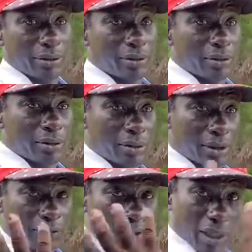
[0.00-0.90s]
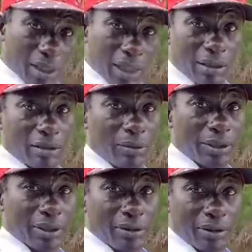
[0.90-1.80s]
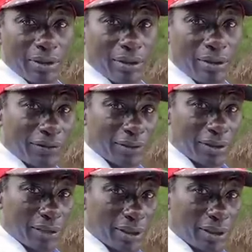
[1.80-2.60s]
Yeah, the blocks, everything. Okay?